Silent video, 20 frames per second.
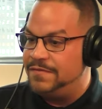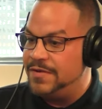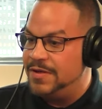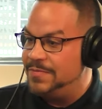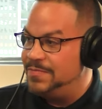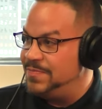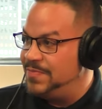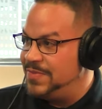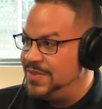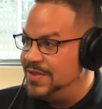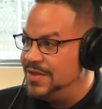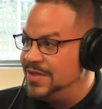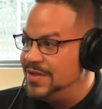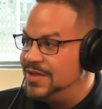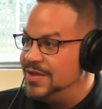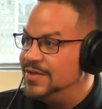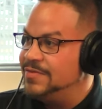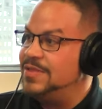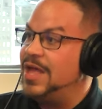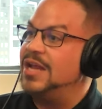94.5.
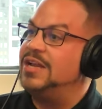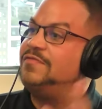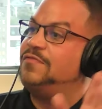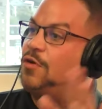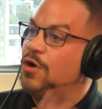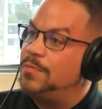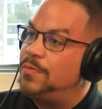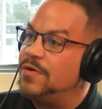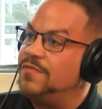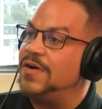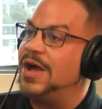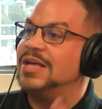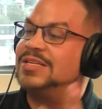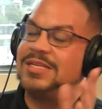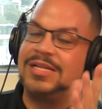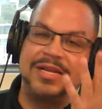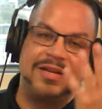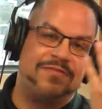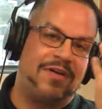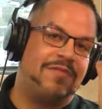94.5. Yeah. I said
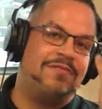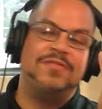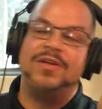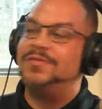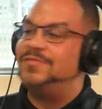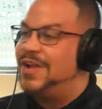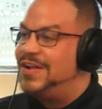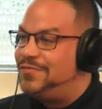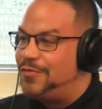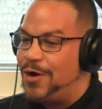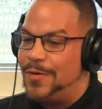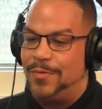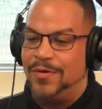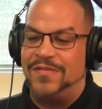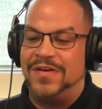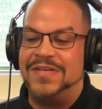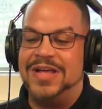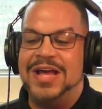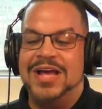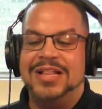95.
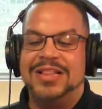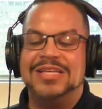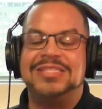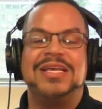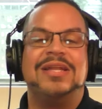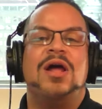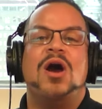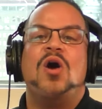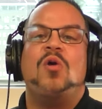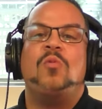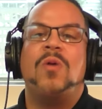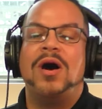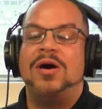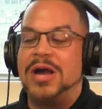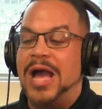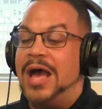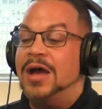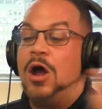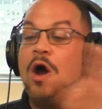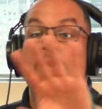94.5. Listen, well,
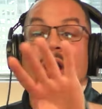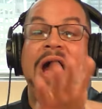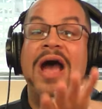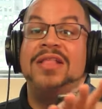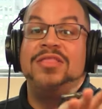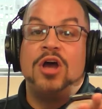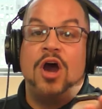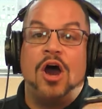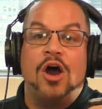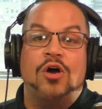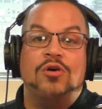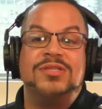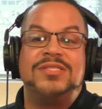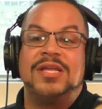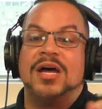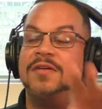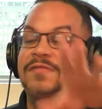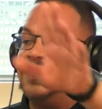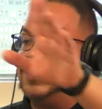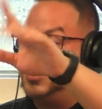and, uh, oh, and the host
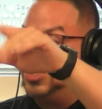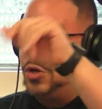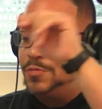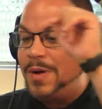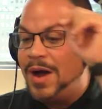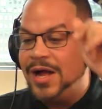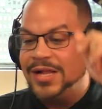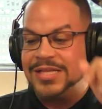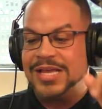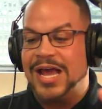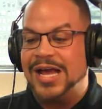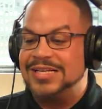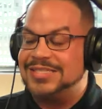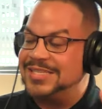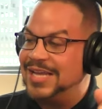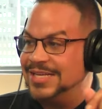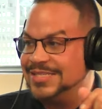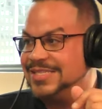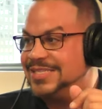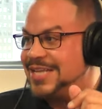of his new podcast,
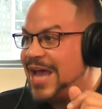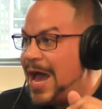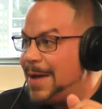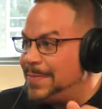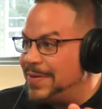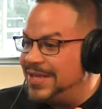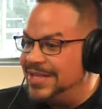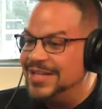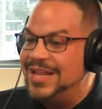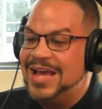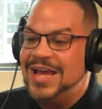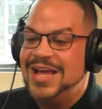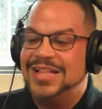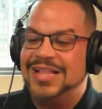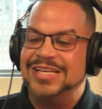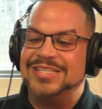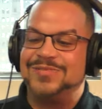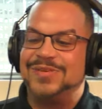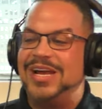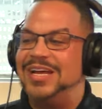Tax yeah, Yeah,
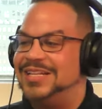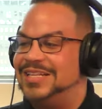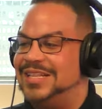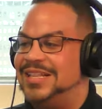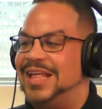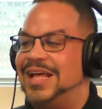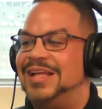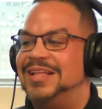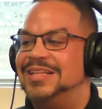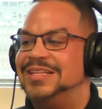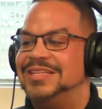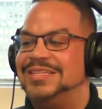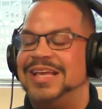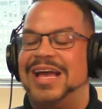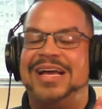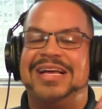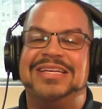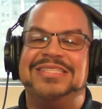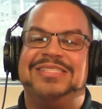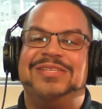That's right. Man, baby,
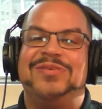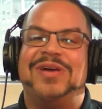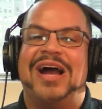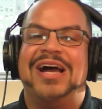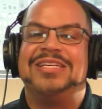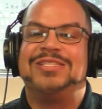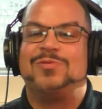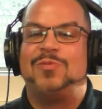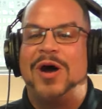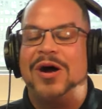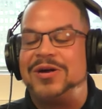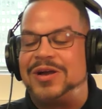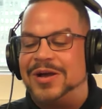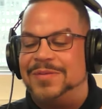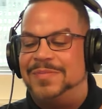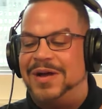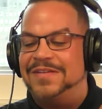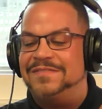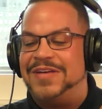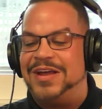yes, you guys, welcome
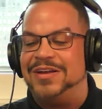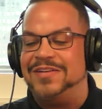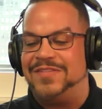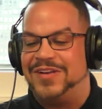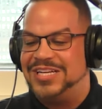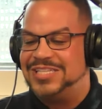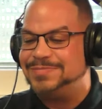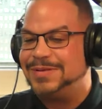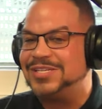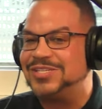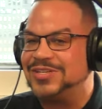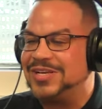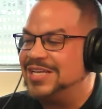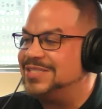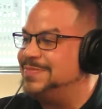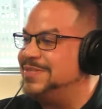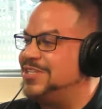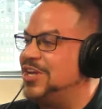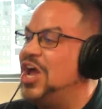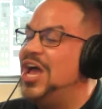my very, very special guest,
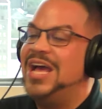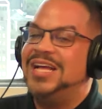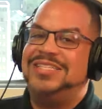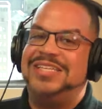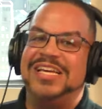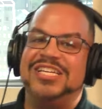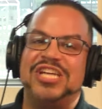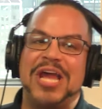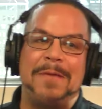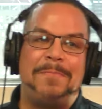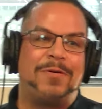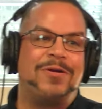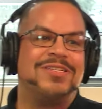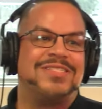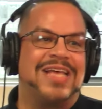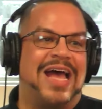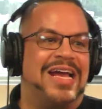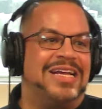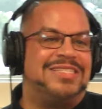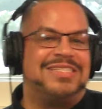Mr. DJ
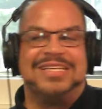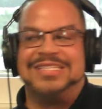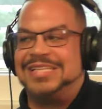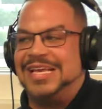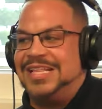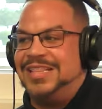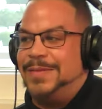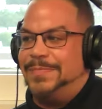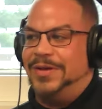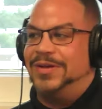Precyse is in the